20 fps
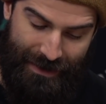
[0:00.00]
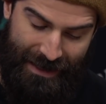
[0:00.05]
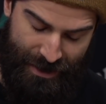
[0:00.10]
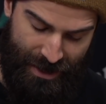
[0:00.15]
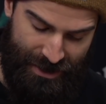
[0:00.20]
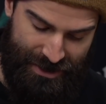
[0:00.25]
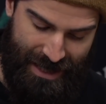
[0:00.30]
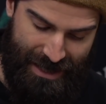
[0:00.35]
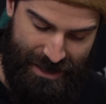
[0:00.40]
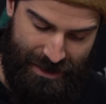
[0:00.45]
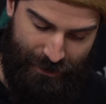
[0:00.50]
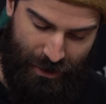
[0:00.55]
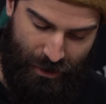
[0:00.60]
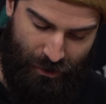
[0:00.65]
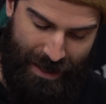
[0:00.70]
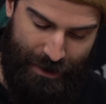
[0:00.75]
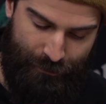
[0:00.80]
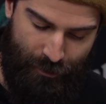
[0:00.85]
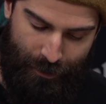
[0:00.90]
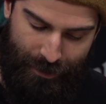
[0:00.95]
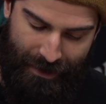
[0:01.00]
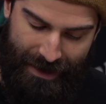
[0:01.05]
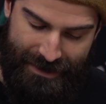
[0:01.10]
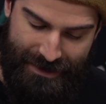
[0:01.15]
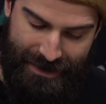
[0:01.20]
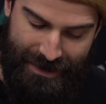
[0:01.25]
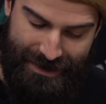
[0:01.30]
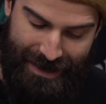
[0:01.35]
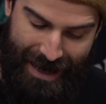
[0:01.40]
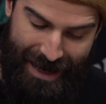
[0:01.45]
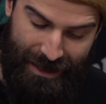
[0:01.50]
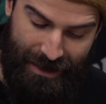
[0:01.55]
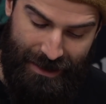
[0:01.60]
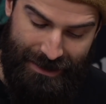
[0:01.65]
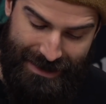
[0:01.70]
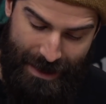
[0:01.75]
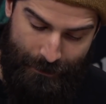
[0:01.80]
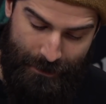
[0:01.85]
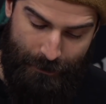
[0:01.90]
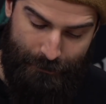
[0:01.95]
Enunciation of the Creed replaces a
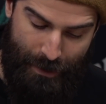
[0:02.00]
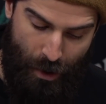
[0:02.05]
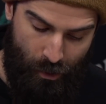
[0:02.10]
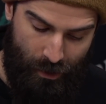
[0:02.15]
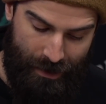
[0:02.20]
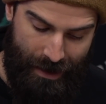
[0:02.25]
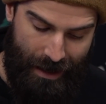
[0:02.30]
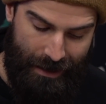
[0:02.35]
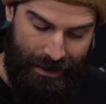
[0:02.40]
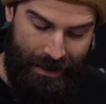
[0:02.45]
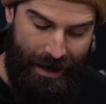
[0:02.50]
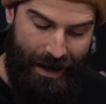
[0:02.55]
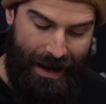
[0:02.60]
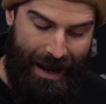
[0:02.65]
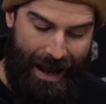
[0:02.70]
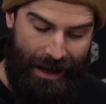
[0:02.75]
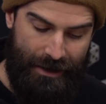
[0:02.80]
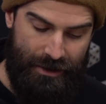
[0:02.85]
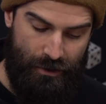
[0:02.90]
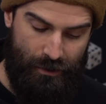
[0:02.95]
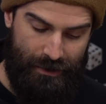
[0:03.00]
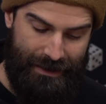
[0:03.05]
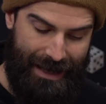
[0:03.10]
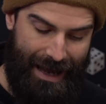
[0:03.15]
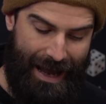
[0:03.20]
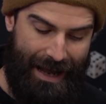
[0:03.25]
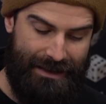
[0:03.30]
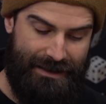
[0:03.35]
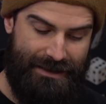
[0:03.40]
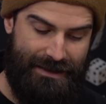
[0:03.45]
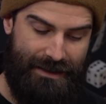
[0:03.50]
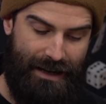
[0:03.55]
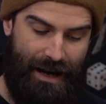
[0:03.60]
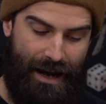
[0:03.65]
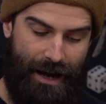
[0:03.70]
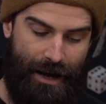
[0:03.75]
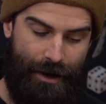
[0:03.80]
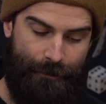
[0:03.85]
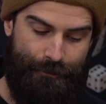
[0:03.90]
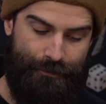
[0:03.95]
Condemner bolt gun, and you get
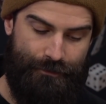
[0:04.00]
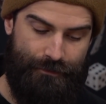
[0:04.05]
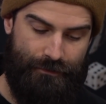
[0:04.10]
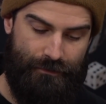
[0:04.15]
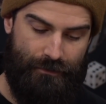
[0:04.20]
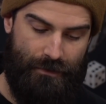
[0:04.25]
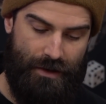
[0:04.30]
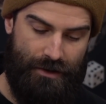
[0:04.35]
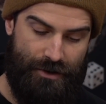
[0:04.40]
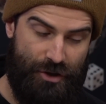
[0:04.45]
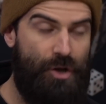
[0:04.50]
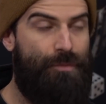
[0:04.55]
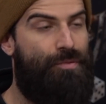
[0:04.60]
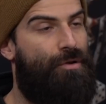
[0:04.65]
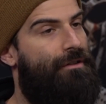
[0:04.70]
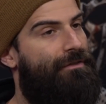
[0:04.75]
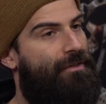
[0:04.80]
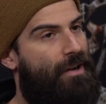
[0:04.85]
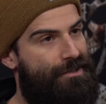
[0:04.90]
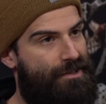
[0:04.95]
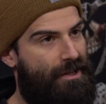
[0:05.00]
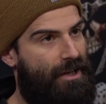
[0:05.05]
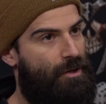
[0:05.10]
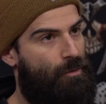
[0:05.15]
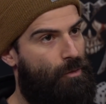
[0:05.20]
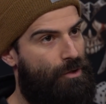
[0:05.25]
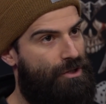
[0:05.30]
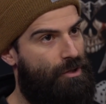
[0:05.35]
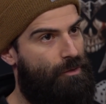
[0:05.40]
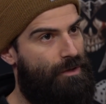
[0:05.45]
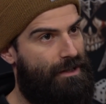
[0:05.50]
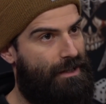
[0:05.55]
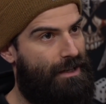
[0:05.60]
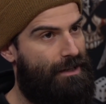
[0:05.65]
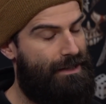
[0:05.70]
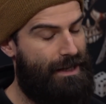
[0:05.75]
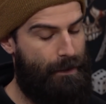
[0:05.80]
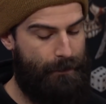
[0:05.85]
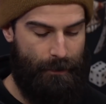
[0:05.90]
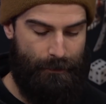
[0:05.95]
2 profiles like you would do with a
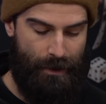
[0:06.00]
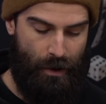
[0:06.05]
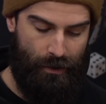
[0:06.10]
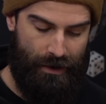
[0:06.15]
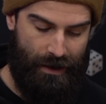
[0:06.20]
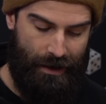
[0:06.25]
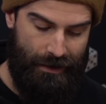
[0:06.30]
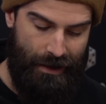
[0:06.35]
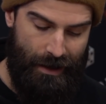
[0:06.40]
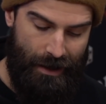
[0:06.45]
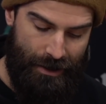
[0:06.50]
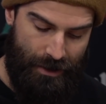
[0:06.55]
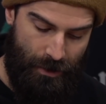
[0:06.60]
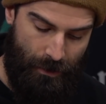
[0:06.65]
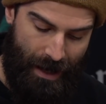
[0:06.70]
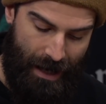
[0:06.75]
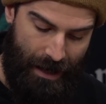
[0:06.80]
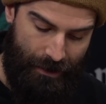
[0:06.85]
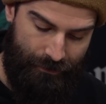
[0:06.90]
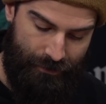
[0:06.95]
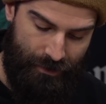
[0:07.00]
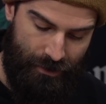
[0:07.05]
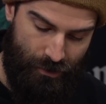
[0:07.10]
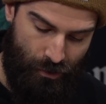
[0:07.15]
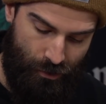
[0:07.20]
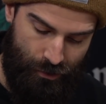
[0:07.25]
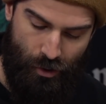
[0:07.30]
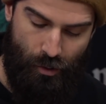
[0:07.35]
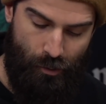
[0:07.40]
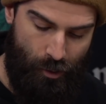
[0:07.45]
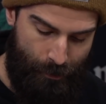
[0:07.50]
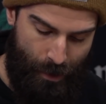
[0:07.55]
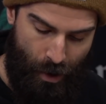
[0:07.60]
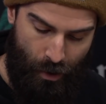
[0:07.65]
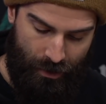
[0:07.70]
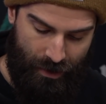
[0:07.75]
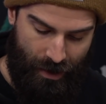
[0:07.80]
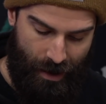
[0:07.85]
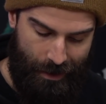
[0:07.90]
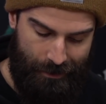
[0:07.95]
Condemner bolt gun. You have your normal
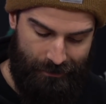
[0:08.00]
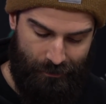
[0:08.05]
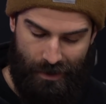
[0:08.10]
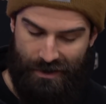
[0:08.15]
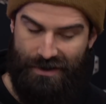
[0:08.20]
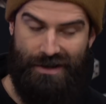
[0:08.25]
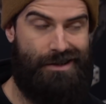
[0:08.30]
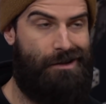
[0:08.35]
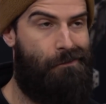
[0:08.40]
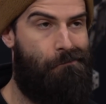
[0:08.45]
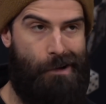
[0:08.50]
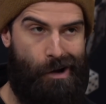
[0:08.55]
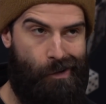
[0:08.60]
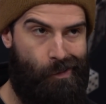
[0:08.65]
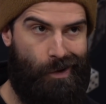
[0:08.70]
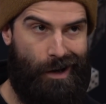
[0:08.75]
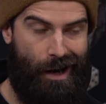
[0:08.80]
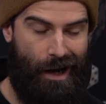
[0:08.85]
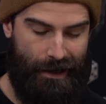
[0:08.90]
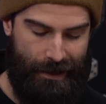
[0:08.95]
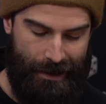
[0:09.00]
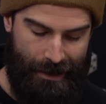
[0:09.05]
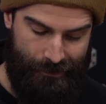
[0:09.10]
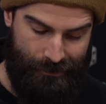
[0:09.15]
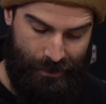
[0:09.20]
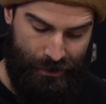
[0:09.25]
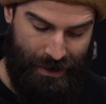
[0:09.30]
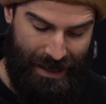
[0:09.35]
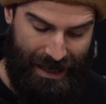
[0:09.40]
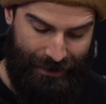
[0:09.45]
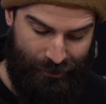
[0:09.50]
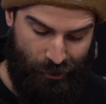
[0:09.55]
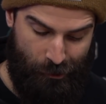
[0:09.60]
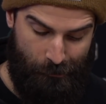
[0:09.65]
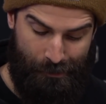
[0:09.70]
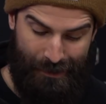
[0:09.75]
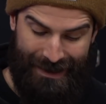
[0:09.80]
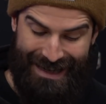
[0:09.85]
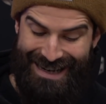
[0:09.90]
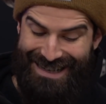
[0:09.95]
bolt gun, which is a bolt gun. Then you have your
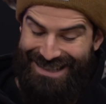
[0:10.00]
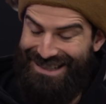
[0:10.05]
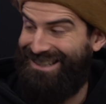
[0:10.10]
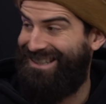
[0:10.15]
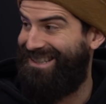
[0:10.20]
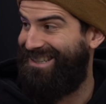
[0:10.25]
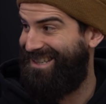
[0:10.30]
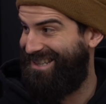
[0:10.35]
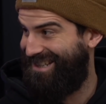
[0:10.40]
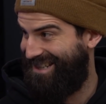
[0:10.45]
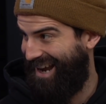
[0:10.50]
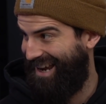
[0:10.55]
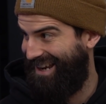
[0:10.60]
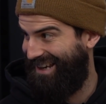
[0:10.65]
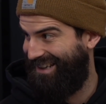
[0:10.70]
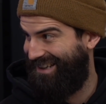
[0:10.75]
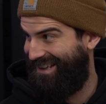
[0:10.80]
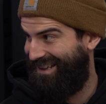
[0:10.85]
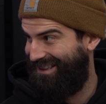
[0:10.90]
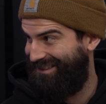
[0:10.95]
Blessed Stake.